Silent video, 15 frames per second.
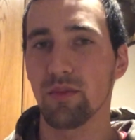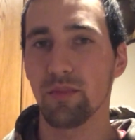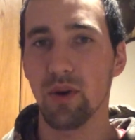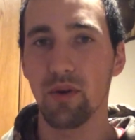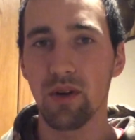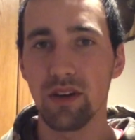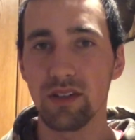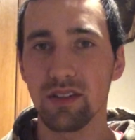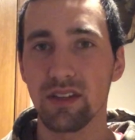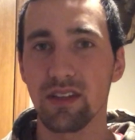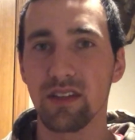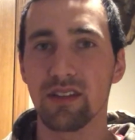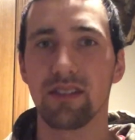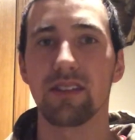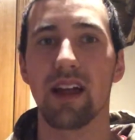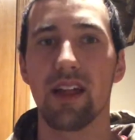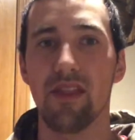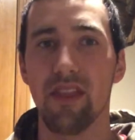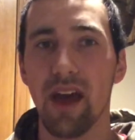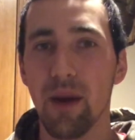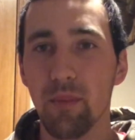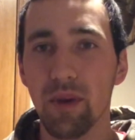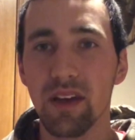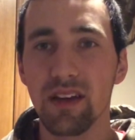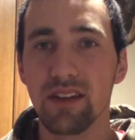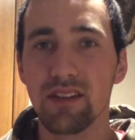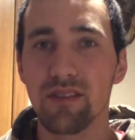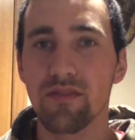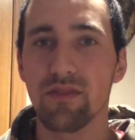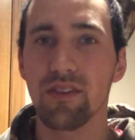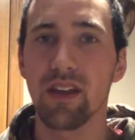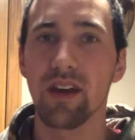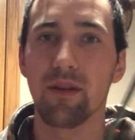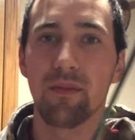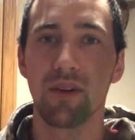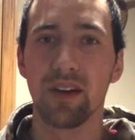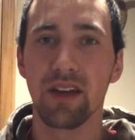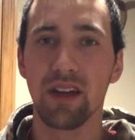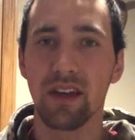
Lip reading: bow hunting, it's not that big a deal for them,